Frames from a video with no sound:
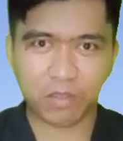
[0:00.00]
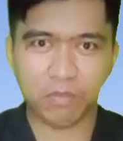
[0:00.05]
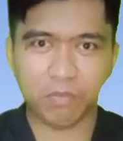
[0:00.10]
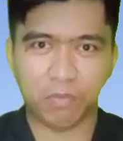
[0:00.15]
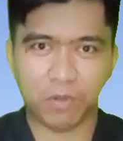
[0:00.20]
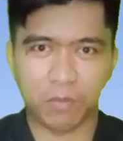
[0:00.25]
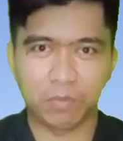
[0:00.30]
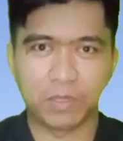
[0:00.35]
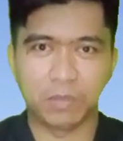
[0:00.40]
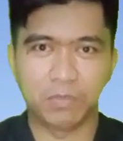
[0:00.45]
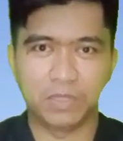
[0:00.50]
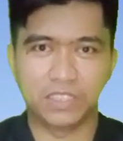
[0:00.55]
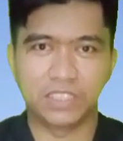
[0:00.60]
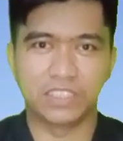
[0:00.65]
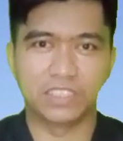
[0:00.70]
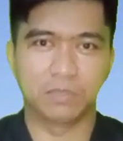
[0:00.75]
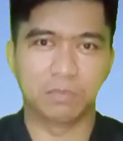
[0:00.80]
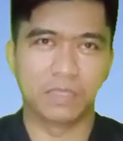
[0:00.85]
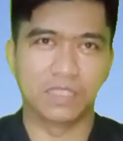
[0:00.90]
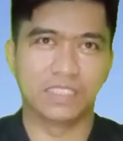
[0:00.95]
from the
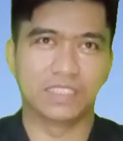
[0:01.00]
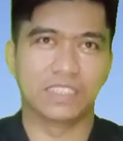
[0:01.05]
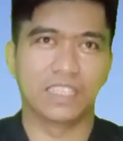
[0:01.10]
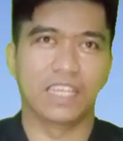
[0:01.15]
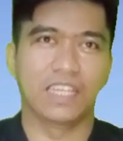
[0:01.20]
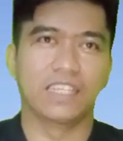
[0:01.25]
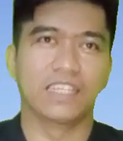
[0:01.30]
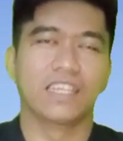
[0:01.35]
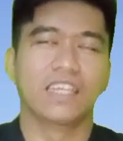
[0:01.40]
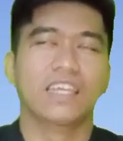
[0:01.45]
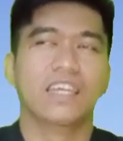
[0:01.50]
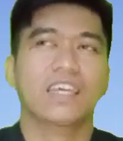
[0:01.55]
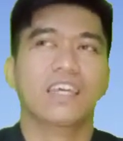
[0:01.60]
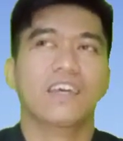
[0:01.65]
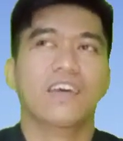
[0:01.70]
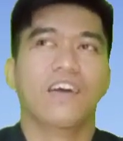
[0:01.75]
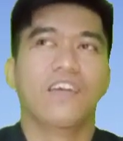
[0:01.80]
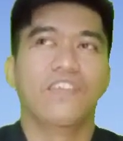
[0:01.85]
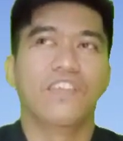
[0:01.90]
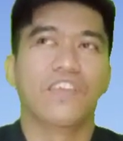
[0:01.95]
businessman side.
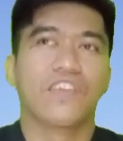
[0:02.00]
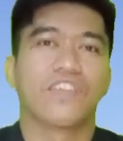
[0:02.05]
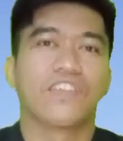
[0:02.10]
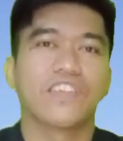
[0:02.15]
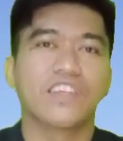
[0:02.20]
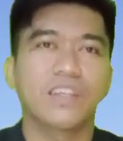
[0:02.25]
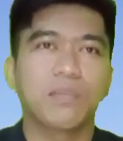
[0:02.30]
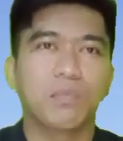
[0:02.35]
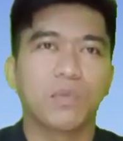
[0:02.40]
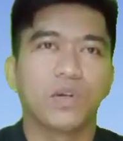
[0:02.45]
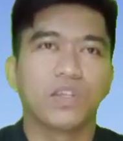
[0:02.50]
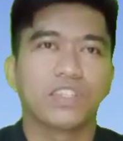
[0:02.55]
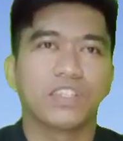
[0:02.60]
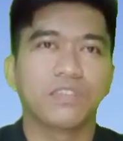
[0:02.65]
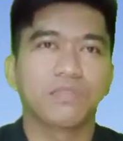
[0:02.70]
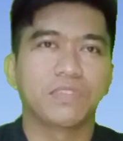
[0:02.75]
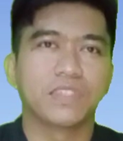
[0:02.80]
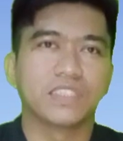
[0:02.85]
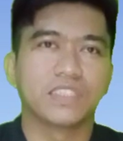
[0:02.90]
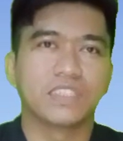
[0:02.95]
The third
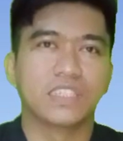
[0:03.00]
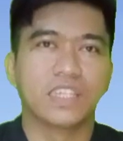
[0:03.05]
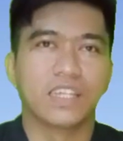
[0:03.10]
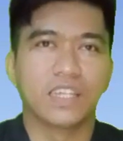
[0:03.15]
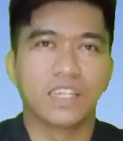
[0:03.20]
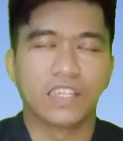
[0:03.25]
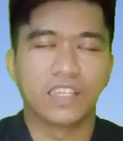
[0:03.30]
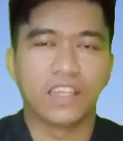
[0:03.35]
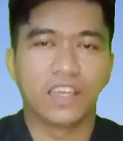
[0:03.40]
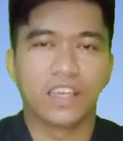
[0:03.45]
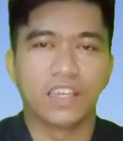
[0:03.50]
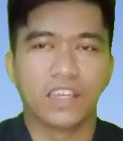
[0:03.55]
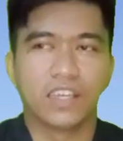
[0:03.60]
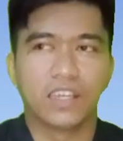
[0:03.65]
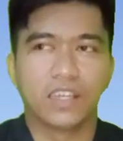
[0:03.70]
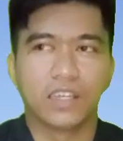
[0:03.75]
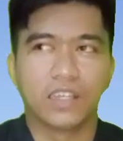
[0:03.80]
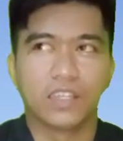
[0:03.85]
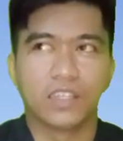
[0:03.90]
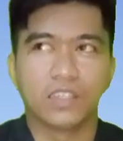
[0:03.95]
motive is
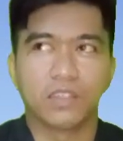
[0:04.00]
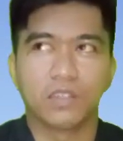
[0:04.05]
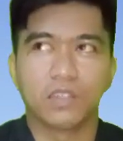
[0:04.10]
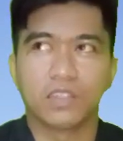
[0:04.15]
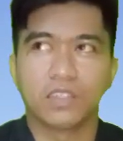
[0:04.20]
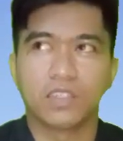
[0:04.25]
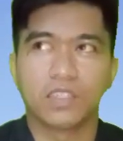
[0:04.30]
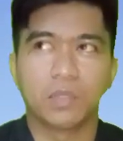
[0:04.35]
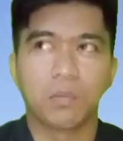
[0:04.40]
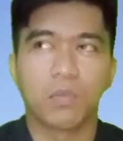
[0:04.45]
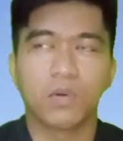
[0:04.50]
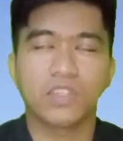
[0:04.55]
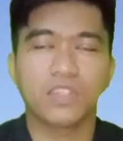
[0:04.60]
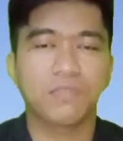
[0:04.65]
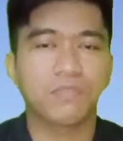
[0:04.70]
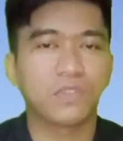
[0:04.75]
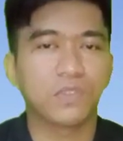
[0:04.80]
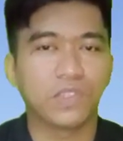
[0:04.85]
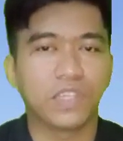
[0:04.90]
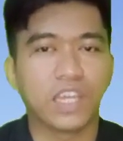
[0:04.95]
the
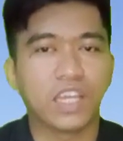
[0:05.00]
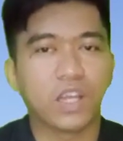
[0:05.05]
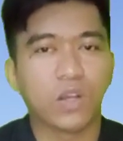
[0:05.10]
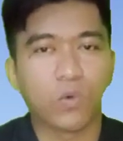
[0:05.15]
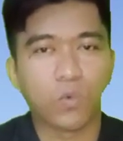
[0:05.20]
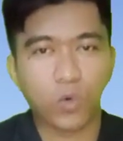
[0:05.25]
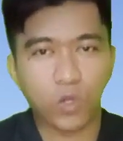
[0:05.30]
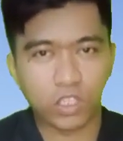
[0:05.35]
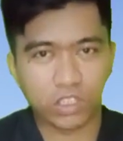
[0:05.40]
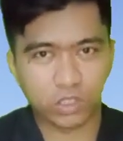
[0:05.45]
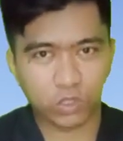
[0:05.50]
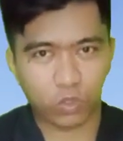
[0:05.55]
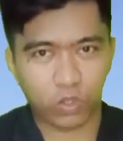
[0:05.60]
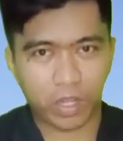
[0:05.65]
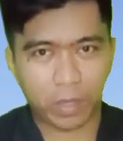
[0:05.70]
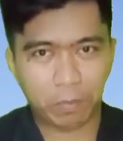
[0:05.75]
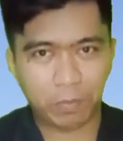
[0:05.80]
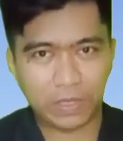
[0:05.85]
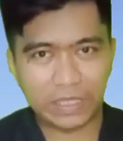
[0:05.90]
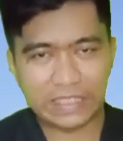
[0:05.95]
motive to get awards or
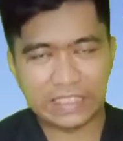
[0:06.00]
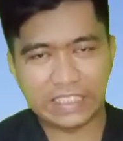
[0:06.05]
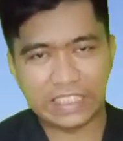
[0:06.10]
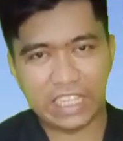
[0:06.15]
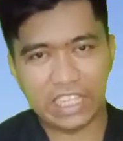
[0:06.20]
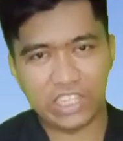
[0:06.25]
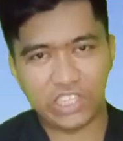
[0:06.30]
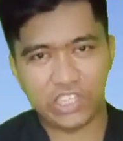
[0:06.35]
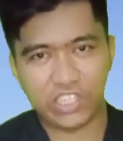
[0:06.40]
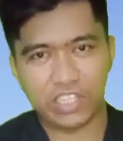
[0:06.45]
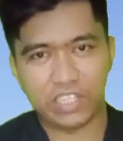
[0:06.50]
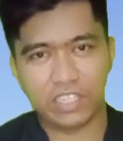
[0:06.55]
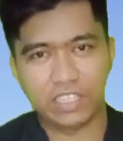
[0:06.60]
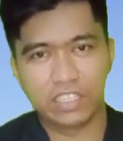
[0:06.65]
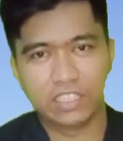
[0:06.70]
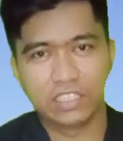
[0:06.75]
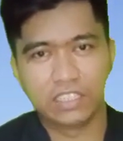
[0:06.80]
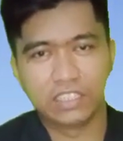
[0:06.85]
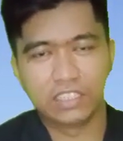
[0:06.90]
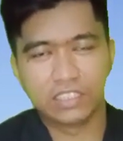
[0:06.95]
appreciation.
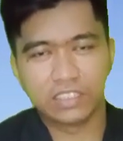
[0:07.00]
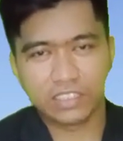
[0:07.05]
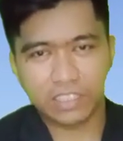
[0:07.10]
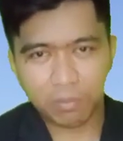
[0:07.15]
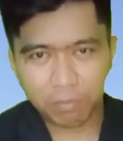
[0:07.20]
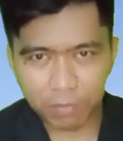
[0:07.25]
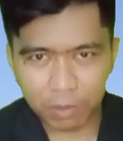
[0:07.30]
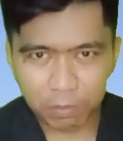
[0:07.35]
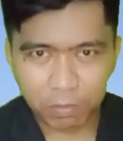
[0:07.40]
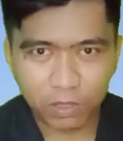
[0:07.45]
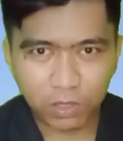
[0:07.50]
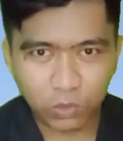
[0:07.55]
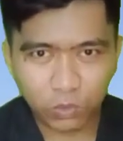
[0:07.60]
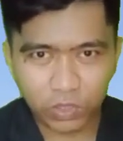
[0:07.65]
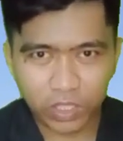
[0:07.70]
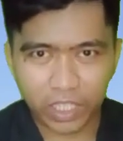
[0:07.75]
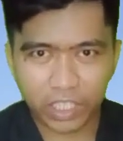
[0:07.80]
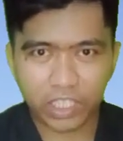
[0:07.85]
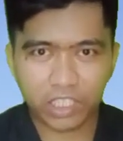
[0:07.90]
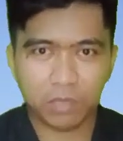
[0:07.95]
Some people do
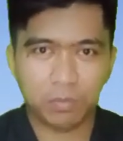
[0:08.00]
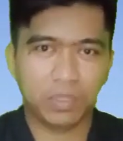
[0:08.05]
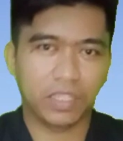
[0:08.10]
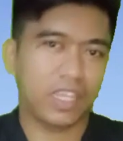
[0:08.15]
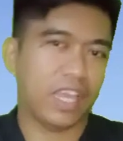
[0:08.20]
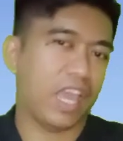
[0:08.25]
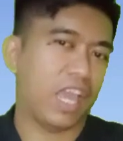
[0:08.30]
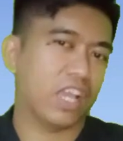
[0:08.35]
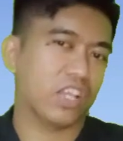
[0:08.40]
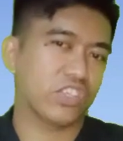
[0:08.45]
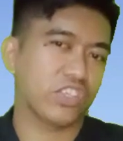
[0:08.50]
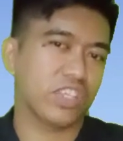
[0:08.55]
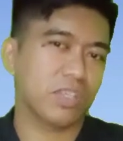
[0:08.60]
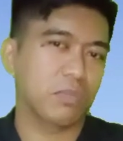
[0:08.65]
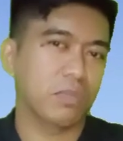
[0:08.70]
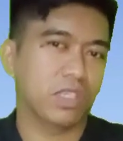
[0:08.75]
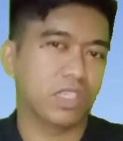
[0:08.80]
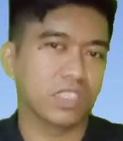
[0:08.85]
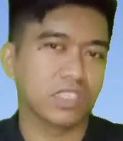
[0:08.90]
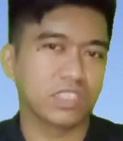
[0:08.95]
the economic
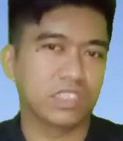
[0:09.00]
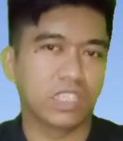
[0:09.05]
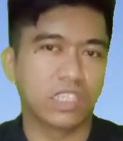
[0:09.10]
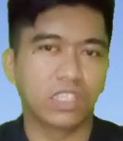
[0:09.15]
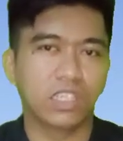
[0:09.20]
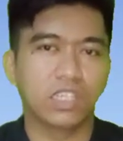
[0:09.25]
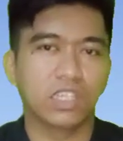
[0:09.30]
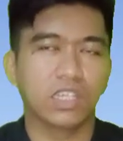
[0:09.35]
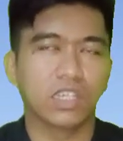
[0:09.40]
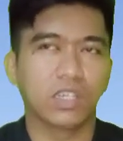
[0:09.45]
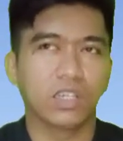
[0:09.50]
action because they